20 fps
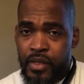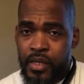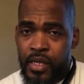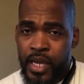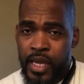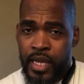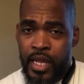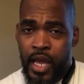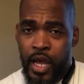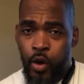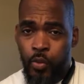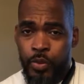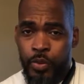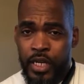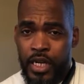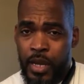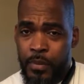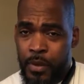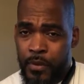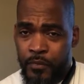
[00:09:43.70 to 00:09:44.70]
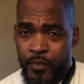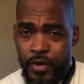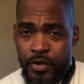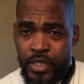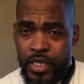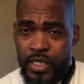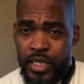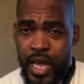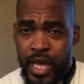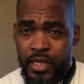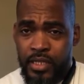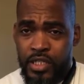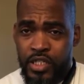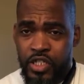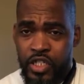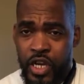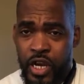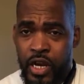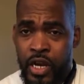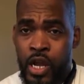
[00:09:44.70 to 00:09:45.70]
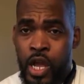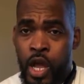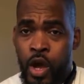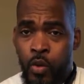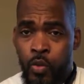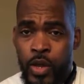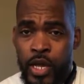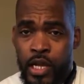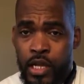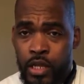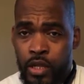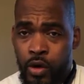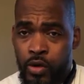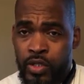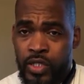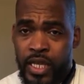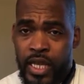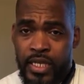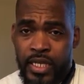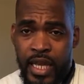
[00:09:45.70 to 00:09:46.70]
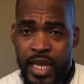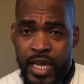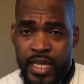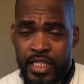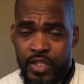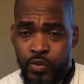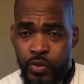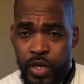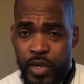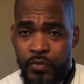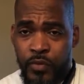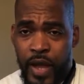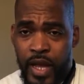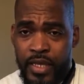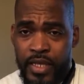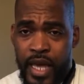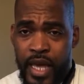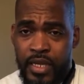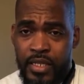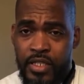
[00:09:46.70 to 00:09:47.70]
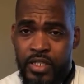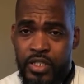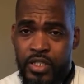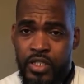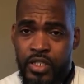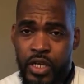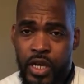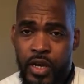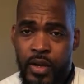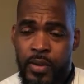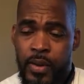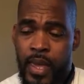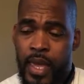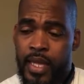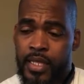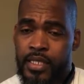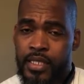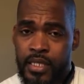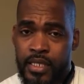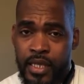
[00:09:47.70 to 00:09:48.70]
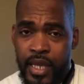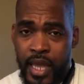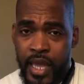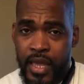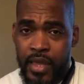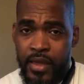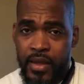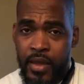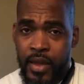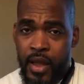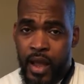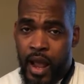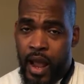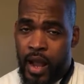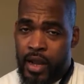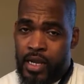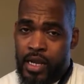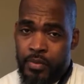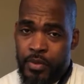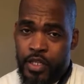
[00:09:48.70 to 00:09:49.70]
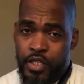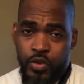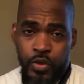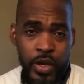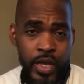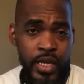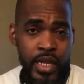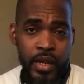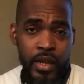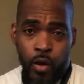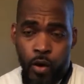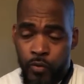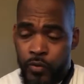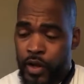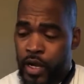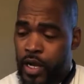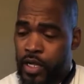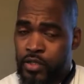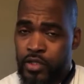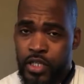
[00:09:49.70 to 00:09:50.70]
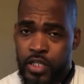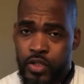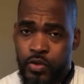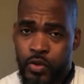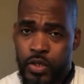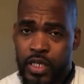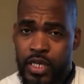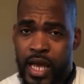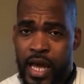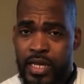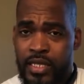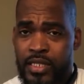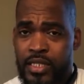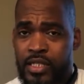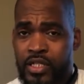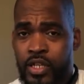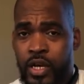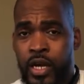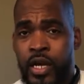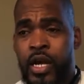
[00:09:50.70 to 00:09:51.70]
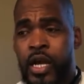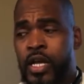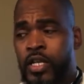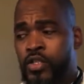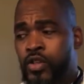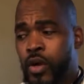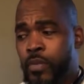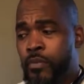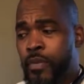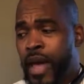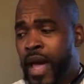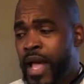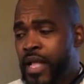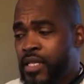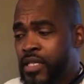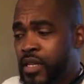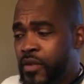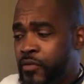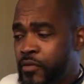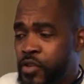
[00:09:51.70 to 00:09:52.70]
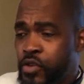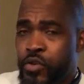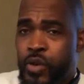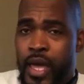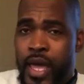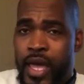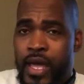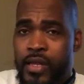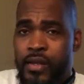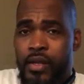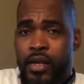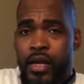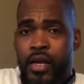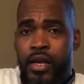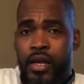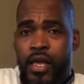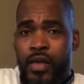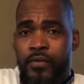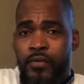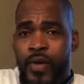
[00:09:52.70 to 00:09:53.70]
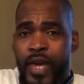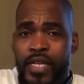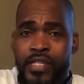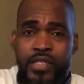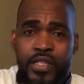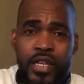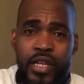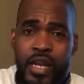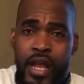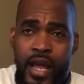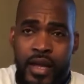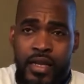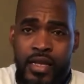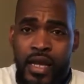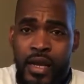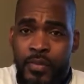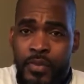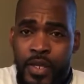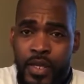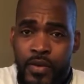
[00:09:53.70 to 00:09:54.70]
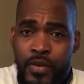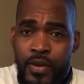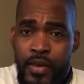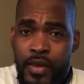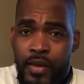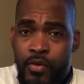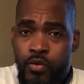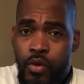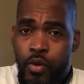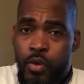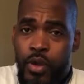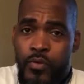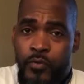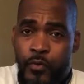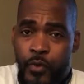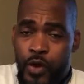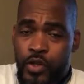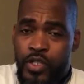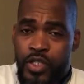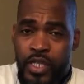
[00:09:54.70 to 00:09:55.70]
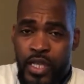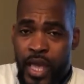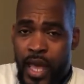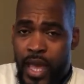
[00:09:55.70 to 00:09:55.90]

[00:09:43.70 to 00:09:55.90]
And opening up at $15 a share, we closed that day at $25 a share. And today, our company traded at over $120 a share. So imagine if you had invested in our company when we first